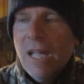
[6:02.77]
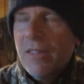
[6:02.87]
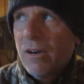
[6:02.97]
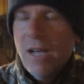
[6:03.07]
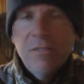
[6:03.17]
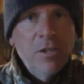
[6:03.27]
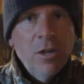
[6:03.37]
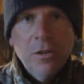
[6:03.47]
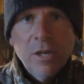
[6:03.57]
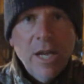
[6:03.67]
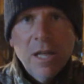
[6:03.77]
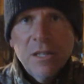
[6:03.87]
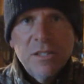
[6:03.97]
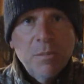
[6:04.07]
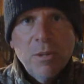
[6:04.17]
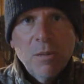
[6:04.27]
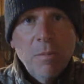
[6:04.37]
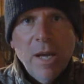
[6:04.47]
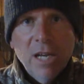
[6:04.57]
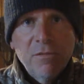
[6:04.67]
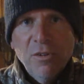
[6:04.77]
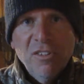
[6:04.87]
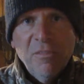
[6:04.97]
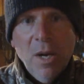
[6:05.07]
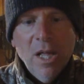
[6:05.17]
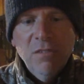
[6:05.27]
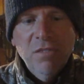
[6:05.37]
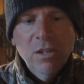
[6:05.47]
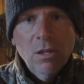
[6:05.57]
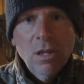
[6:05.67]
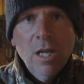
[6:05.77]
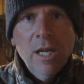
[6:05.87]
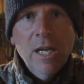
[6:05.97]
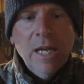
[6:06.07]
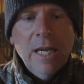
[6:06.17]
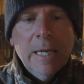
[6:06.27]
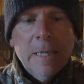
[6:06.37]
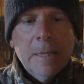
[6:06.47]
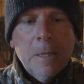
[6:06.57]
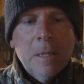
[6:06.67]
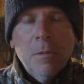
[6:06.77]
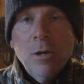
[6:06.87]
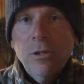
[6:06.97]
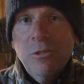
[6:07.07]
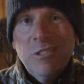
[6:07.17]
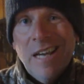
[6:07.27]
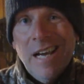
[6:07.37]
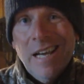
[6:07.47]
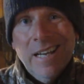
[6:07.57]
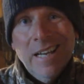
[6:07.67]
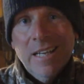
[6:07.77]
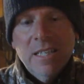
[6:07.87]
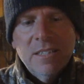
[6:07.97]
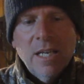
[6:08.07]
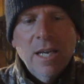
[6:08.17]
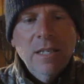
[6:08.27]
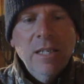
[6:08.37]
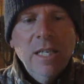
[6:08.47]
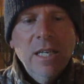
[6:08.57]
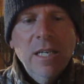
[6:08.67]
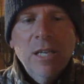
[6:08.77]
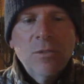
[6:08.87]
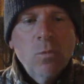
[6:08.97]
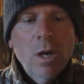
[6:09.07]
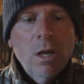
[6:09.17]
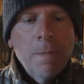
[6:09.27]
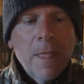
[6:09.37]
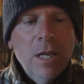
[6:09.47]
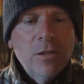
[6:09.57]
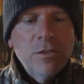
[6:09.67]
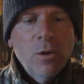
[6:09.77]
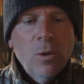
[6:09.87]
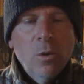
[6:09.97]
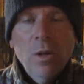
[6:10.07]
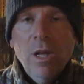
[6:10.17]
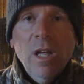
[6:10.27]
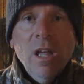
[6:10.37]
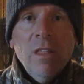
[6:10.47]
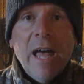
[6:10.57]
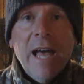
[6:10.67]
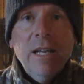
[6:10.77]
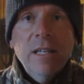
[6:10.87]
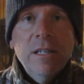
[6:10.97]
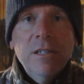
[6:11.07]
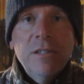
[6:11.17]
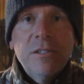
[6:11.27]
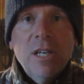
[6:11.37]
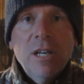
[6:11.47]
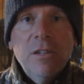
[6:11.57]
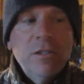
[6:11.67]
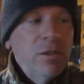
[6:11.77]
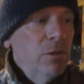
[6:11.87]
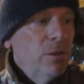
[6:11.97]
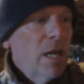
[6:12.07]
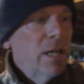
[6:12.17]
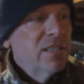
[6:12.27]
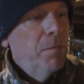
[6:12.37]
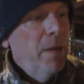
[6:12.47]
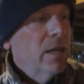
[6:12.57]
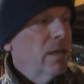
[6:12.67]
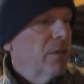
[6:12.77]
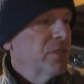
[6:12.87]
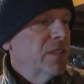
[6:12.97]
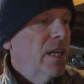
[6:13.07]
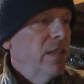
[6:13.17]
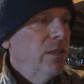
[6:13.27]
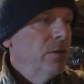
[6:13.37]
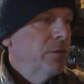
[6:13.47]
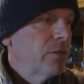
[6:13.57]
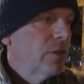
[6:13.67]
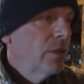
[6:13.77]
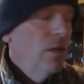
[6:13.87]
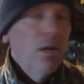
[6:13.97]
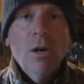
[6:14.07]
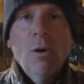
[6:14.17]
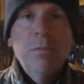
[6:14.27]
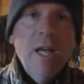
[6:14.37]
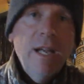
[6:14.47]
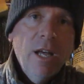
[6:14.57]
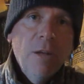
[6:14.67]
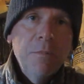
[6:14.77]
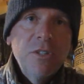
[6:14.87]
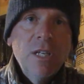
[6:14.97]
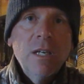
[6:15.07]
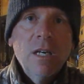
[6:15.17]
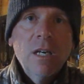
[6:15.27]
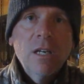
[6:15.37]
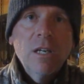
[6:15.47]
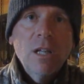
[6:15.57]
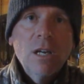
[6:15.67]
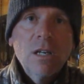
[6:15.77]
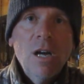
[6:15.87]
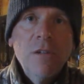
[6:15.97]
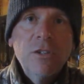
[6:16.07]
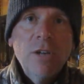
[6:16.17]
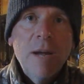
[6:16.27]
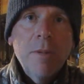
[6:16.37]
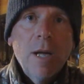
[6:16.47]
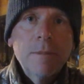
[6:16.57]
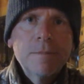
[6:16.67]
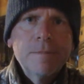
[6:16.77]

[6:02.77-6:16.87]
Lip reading: And then I'll have another gallon Ziploc bag full of Polyfill, and I'll use that as I need it as well. So that is the 2 kinds of pan covers that I use. Hope that helps, and good luck on the trap line.